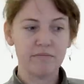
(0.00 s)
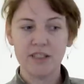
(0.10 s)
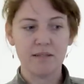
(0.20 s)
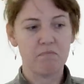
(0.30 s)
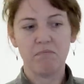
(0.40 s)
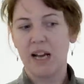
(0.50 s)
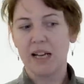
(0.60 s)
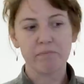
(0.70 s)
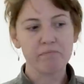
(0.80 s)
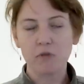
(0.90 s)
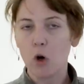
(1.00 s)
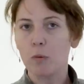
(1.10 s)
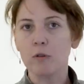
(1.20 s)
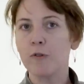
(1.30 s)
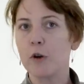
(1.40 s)
Just like
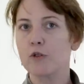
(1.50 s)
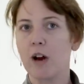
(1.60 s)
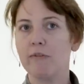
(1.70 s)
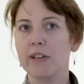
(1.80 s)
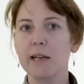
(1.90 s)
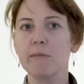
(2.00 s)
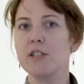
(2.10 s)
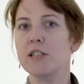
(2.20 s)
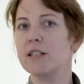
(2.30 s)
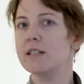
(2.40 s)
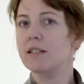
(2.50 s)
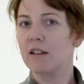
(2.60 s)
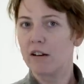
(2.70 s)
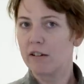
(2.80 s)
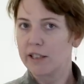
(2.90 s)
normal photographic images
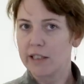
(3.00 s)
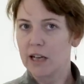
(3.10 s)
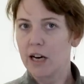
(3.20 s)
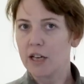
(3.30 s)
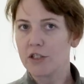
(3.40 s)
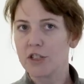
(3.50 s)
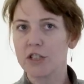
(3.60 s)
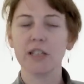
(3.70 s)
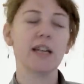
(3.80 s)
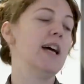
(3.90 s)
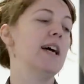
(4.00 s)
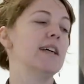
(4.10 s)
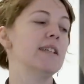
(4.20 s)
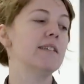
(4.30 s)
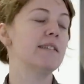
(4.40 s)
are enlarged,
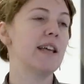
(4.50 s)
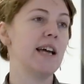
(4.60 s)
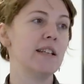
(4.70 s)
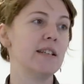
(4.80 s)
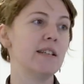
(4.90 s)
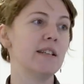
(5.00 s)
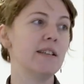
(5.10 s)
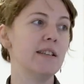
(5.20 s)
and then